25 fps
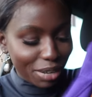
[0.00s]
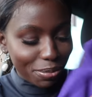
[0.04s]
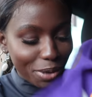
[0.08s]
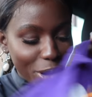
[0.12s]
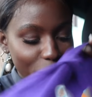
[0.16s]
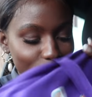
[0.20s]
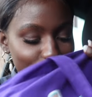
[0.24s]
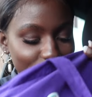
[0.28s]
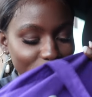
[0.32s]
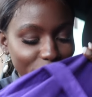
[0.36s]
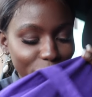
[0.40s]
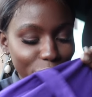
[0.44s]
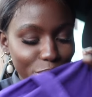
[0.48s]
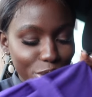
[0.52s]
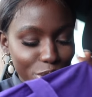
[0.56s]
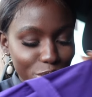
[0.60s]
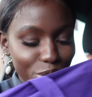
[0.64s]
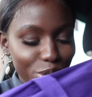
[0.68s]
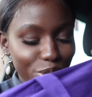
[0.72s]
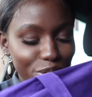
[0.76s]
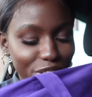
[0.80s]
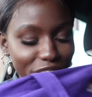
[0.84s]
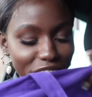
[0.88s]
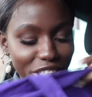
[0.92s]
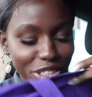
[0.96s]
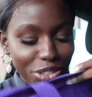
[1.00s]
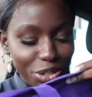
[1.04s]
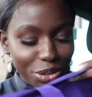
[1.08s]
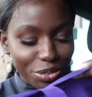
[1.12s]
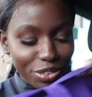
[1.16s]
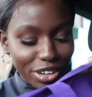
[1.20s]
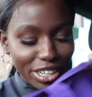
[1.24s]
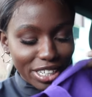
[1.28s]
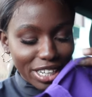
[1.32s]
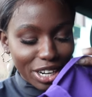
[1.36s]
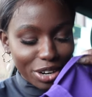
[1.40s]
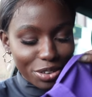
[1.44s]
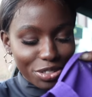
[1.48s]
about me, you should already know
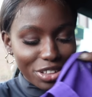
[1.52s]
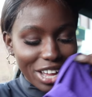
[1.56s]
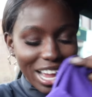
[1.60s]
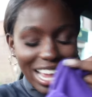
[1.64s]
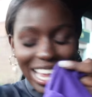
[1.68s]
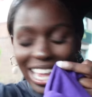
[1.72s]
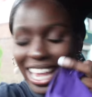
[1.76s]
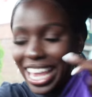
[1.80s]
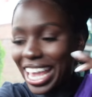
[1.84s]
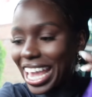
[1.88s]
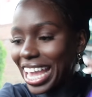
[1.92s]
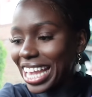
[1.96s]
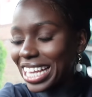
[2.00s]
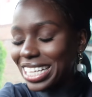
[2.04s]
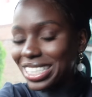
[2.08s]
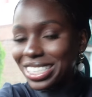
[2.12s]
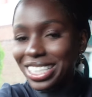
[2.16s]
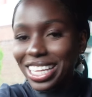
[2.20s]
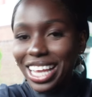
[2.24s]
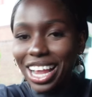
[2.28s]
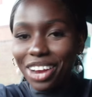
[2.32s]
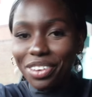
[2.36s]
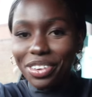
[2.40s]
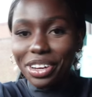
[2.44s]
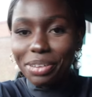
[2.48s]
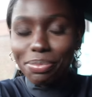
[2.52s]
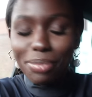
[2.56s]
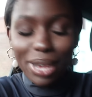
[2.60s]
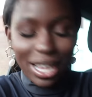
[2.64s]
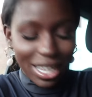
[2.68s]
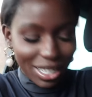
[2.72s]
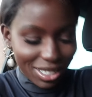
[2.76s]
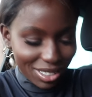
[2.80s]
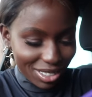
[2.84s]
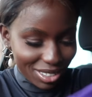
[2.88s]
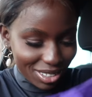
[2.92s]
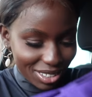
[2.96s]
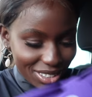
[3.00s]
right now that I hate carrying
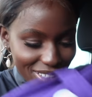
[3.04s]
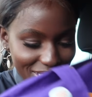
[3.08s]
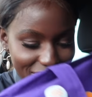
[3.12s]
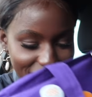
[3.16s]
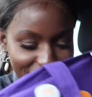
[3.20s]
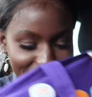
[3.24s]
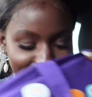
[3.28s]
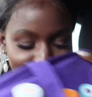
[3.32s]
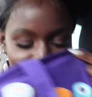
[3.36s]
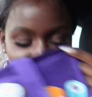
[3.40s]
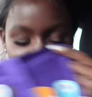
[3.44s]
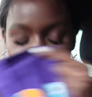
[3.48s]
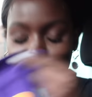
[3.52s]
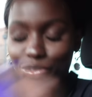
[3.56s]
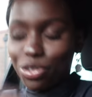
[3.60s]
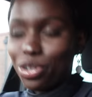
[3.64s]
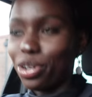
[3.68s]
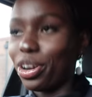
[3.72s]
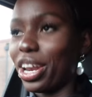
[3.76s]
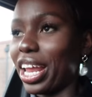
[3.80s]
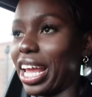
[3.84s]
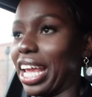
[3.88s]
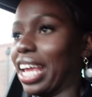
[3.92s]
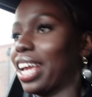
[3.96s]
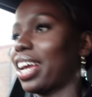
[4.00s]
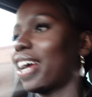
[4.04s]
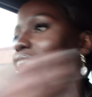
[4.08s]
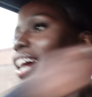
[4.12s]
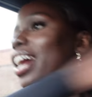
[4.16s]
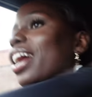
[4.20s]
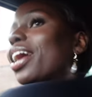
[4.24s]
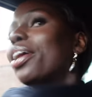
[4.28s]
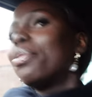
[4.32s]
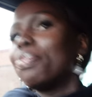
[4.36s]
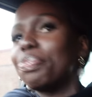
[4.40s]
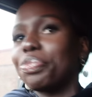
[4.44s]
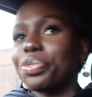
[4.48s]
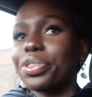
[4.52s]
bags. I've got like
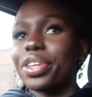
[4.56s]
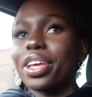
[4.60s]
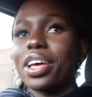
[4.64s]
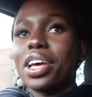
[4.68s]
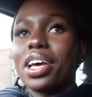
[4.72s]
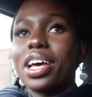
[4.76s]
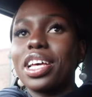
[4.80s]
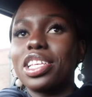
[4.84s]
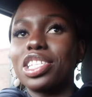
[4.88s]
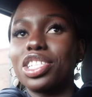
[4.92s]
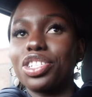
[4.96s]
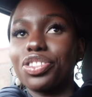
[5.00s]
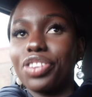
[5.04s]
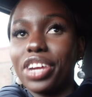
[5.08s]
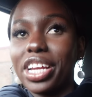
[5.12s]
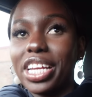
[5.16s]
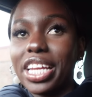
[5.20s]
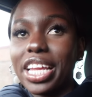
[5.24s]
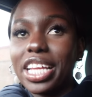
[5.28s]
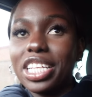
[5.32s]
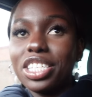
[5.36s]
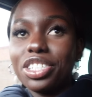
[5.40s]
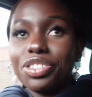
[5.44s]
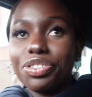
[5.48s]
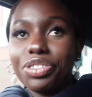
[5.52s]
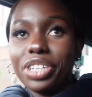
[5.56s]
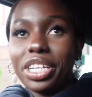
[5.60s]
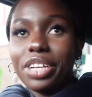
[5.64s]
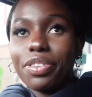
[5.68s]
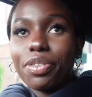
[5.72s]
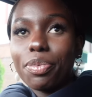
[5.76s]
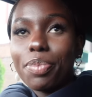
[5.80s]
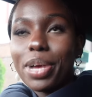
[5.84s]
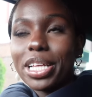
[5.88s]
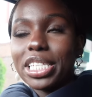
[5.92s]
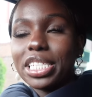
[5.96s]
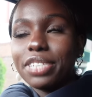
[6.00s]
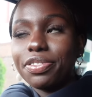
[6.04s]
a strain injury,
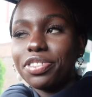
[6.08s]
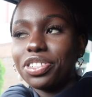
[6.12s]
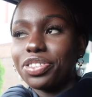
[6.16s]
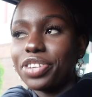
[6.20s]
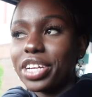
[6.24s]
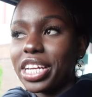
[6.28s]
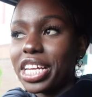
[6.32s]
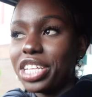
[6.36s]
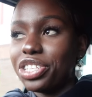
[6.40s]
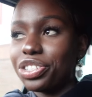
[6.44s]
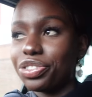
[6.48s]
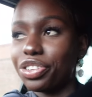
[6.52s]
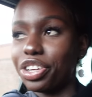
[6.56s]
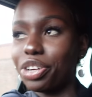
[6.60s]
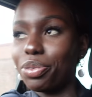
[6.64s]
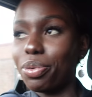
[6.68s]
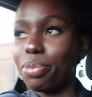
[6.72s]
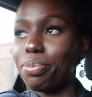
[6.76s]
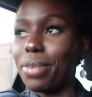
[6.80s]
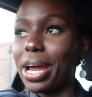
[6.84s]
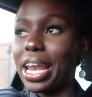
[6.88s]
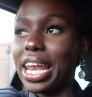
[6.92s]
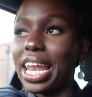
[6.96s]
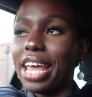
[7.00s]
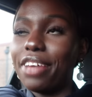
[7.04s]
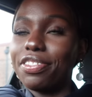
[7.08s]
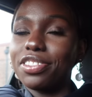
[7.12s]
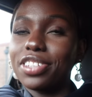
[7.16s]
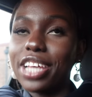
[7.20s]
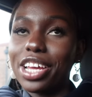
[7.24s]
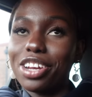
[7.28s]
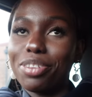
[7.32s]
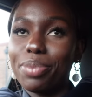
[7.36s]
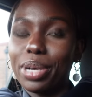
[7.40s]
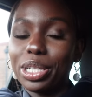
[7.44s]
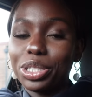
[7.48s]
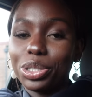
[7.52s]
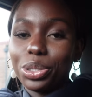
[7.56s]
repetitive strain injury on my left
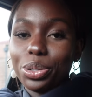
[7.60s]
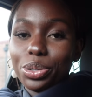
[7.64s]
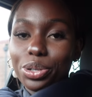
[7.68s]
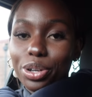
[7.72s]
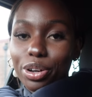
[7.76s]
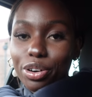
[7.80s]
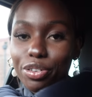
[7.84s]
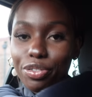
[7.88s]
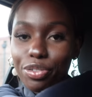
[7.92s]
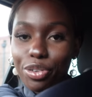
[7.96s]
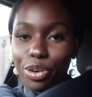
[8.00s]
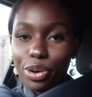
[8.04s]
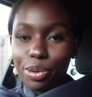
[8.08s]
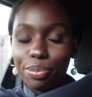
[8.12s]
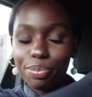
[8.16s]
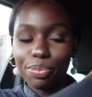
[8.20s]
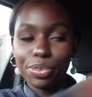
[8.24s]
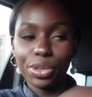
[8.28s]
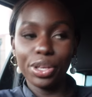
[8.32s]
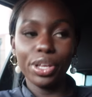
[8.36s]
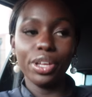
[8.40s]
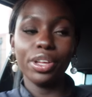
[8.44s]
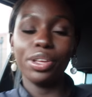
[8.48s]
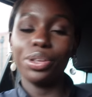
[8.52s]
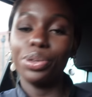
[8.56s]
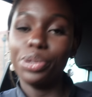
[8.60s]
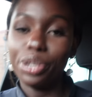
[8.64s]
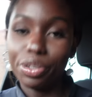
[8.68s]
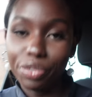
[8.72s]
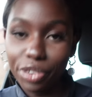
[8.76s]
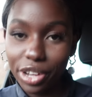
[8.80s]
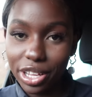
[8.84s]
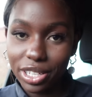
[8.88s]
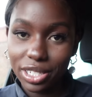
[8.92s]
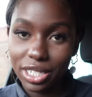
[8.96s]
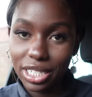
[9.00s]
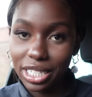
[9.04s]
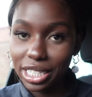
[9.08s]
side of my shoulder from
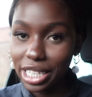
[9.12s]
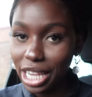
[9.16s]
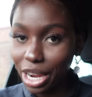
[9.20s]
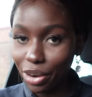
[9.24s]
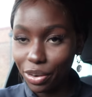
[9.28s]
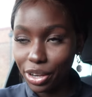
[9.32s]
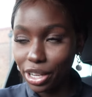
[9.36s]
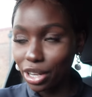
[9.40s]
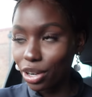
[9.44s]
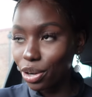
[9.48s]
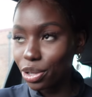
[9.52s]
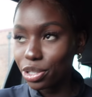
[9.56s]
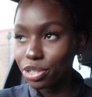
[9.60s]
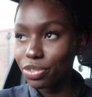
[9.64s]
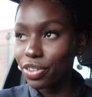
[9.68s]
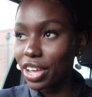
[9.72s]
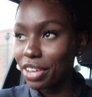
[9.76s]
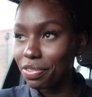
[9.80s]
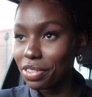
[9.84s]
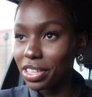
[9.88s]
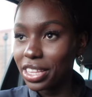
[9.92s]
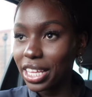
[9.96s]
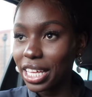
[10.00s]
university, carrying loads of heavy